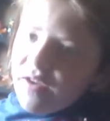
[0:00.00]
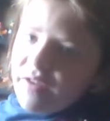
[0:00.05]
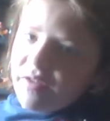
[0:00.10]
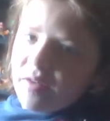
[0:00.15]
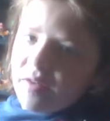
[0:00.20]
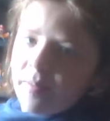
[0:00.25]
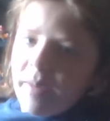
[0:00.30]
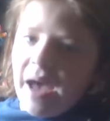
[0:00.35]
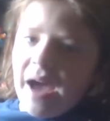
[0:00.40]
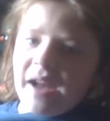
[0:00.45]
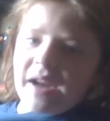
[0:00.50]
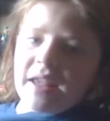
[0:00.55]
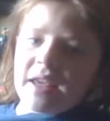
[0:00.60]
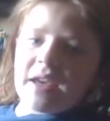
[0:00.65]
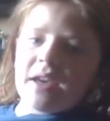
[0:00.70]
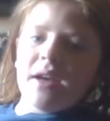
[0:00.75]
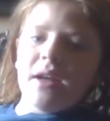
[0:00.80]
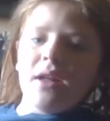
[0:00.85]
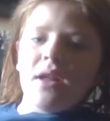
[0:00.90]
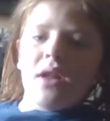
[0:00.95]
favorite
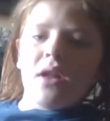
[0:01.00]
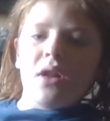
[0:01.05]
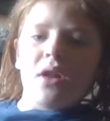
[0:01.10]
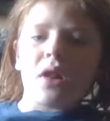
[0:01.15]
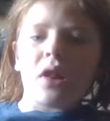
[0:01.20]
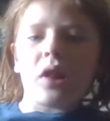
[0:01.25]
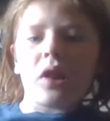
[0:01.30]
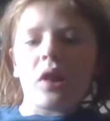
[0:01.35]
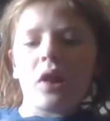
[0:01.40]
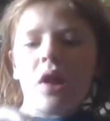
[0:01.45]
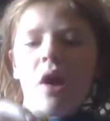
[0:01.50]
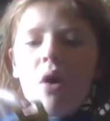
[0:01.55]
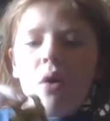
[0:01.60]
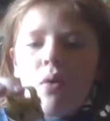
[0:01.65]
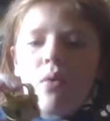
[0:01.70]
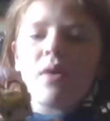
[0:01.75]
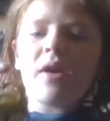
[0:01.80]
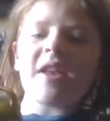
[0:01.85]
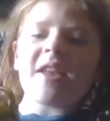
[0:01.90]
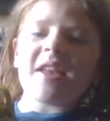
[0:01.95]
baddie,
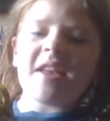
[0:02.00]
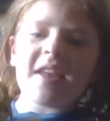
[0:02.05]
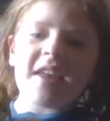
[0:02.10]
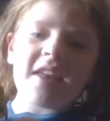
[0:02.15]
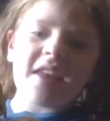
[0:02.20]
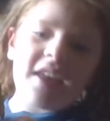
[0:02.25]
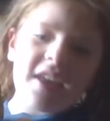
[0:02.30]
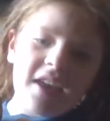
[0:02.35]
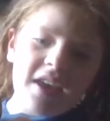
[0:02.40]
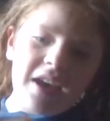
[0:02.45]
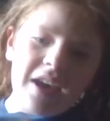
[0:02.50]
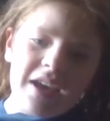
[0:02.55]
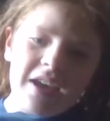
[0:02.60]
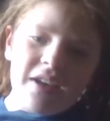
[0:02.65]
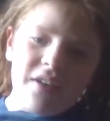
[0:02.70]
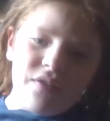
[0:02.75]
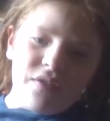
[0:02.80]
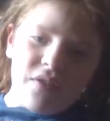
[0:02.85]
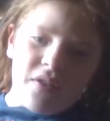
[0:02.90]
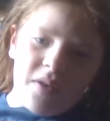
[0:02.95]
Loki
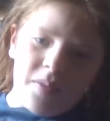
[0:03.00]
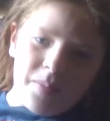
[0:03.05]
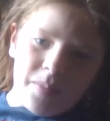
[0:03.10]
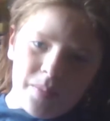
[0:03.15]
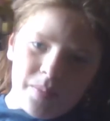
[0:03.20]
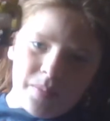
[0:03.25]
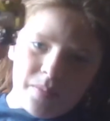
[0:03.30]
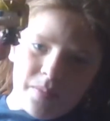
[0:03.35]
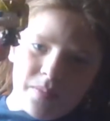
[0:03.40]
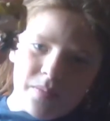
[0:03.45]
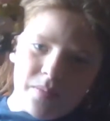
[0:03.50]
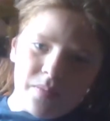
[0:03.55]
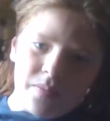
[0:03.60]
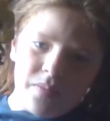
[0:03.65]
from